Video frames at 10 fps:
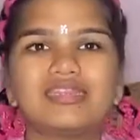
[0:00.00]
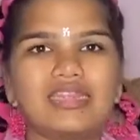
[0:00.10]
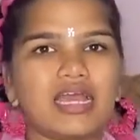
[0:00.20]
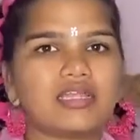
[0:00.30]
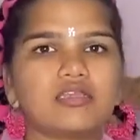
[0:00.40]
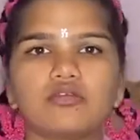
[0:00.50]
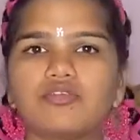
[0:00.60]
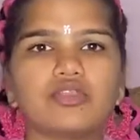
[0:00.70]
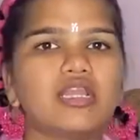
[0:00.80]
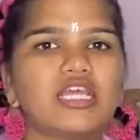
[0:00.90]
that
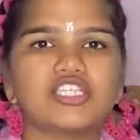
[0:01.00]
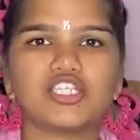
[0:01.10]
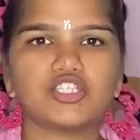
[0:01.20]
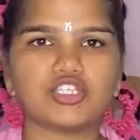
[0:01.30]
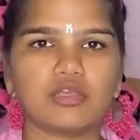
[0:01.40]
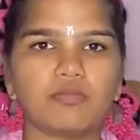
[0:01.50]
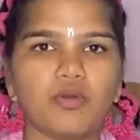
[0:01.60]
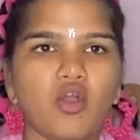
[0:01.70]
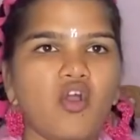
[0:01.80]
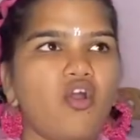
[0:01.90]

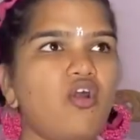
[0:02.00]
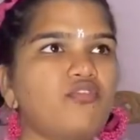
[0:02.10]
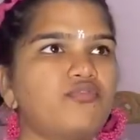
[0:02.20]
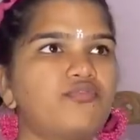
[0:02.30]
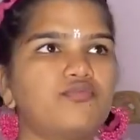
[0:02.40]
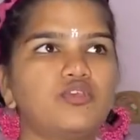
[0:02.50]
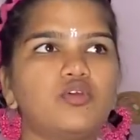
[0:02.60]
relationship of